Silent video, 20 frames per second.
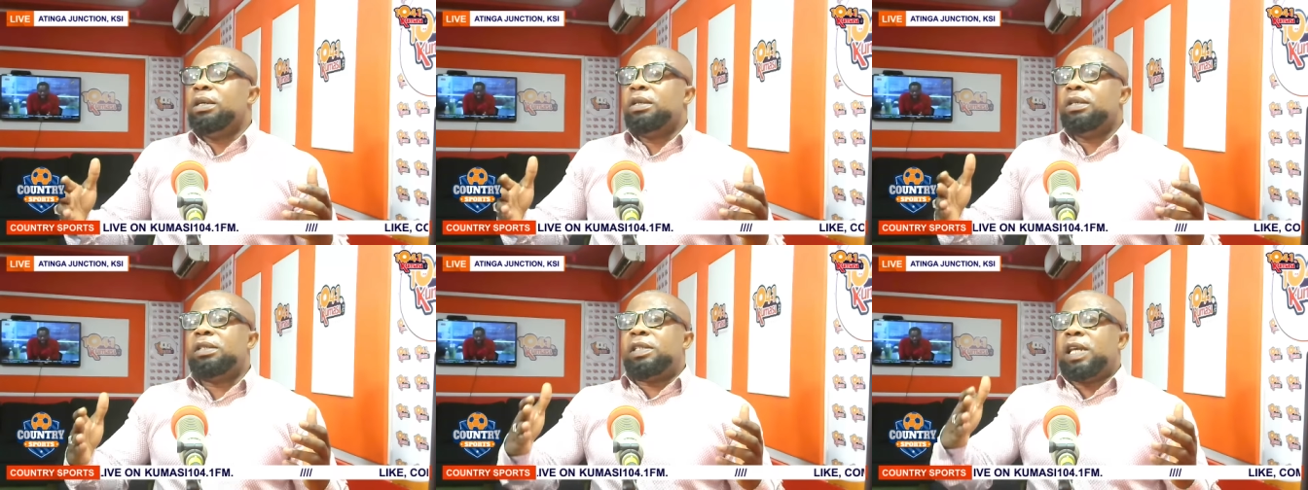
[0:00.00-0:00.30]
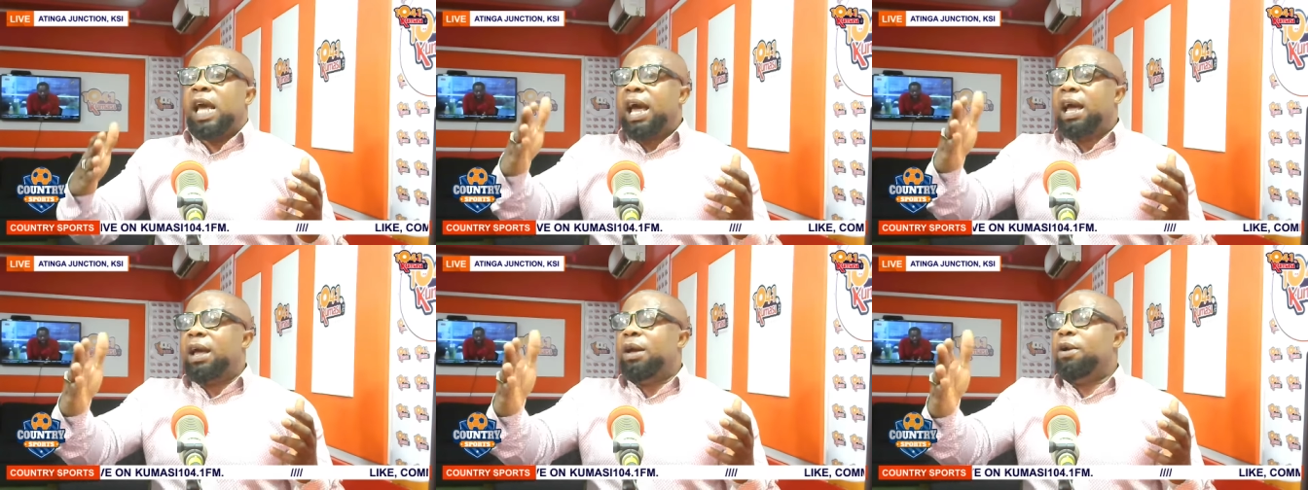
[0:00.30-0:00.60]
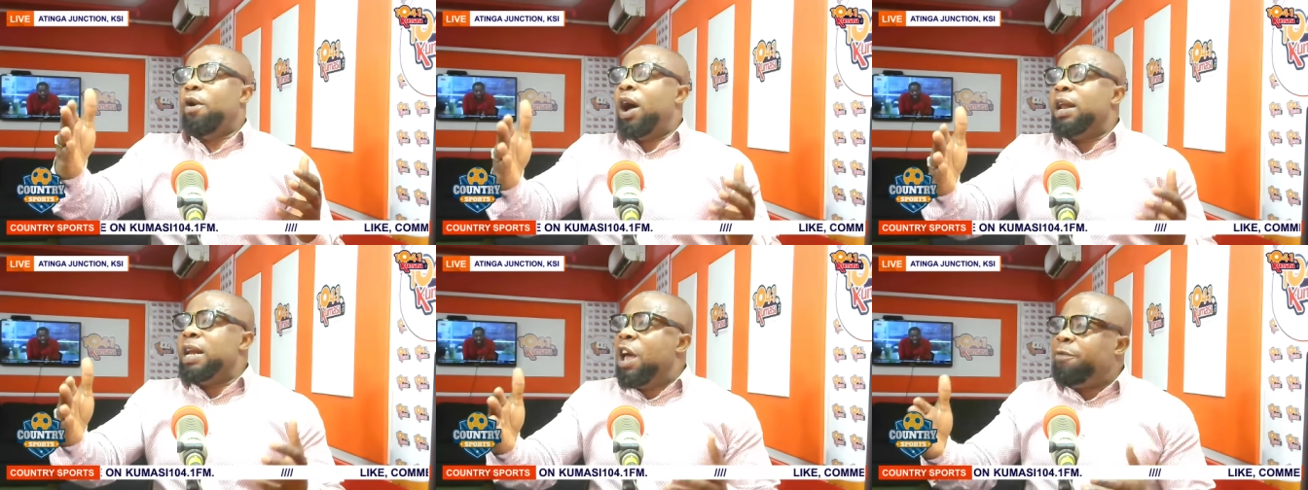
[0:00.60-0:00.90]
sir,
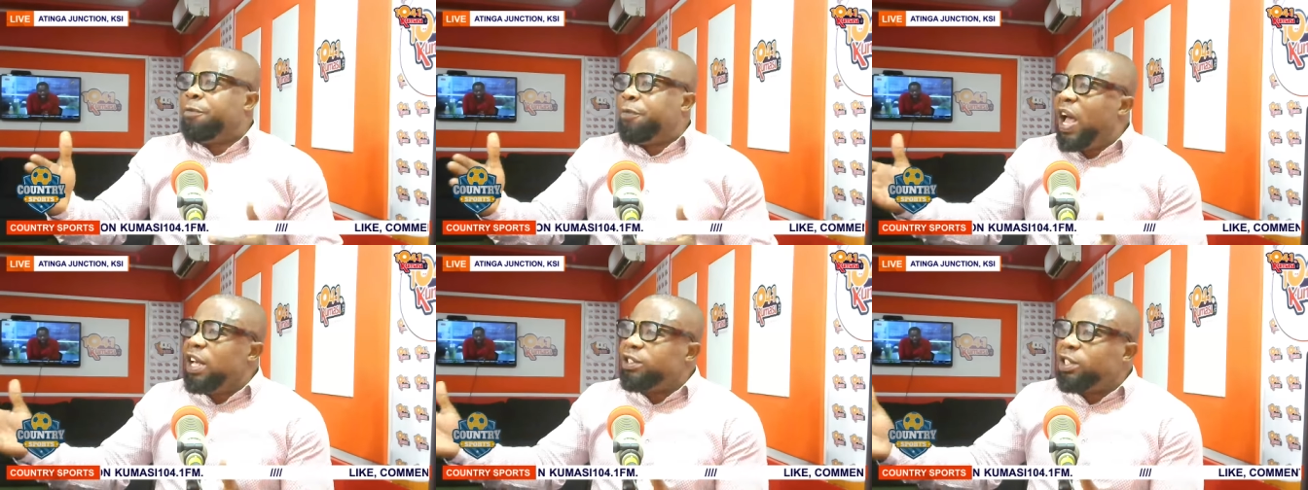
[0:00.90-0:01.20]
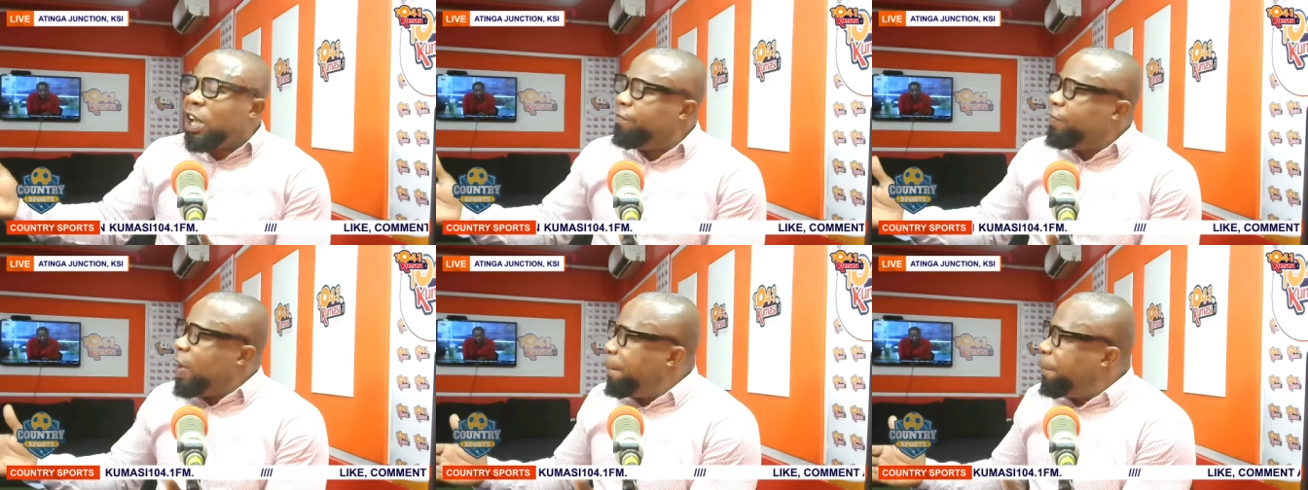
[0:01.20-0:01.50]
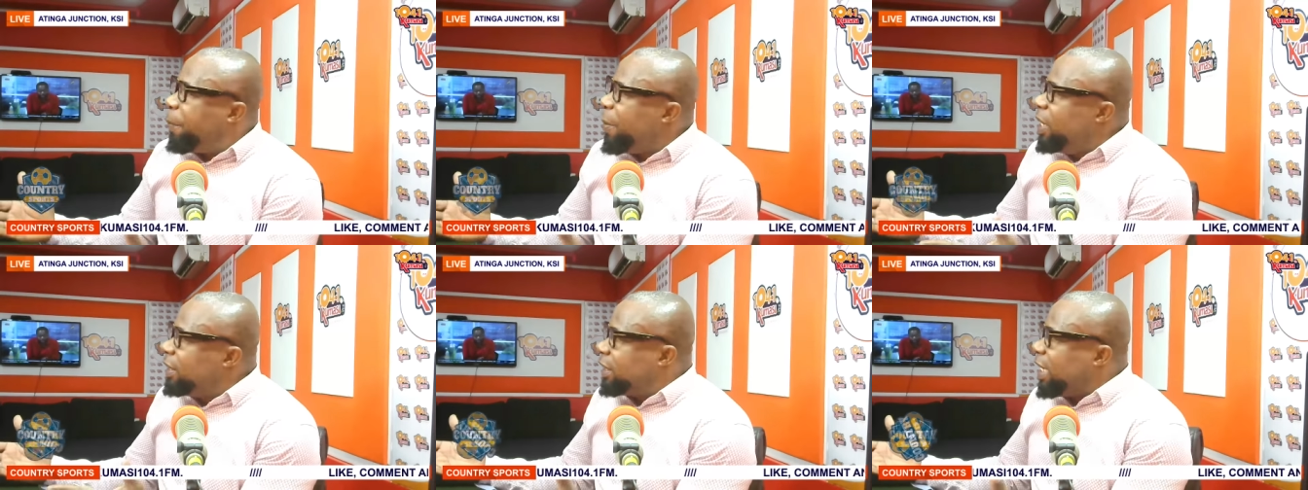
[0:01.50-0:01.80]
on the face of the
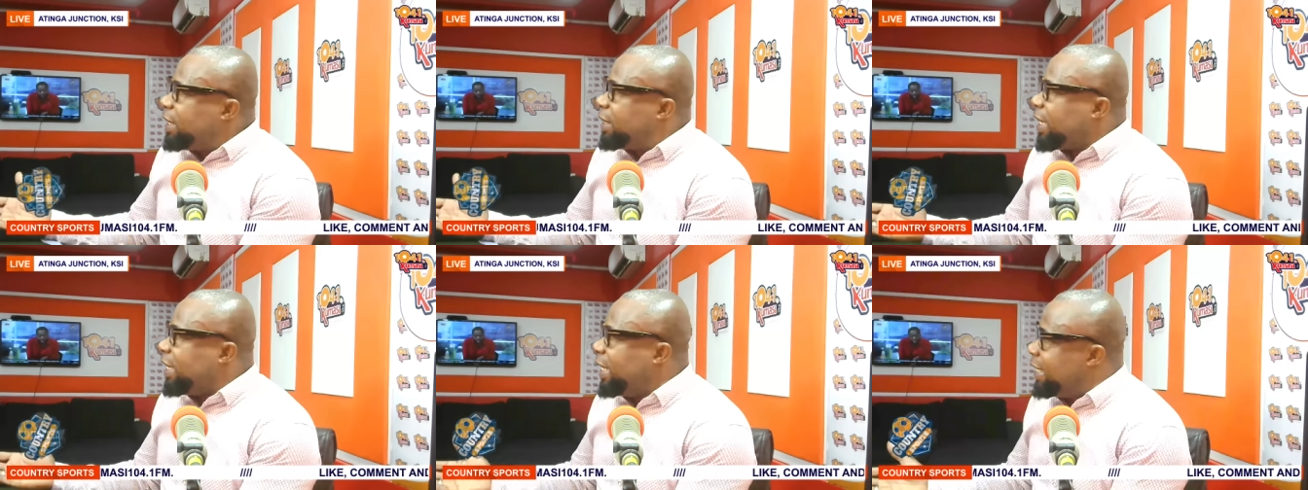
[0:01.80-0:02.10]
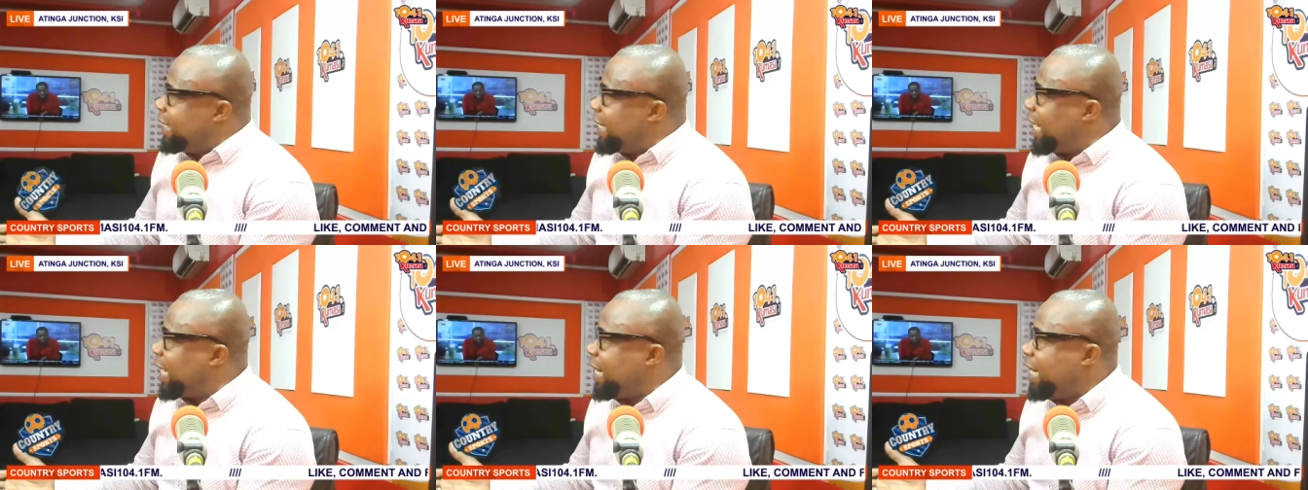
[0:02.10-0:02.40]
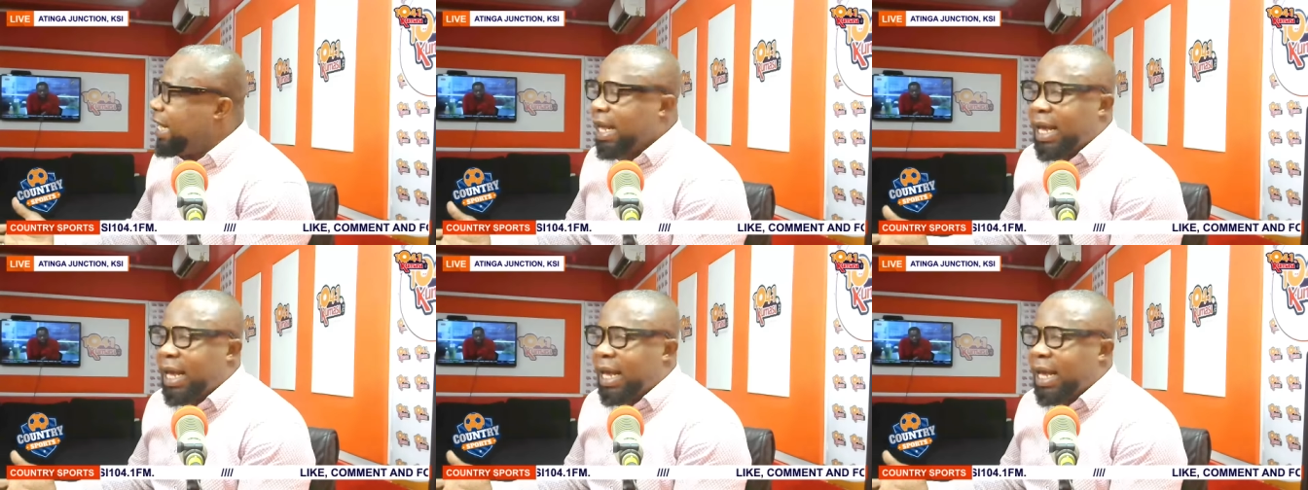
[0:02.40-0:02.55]
pin sheet in India,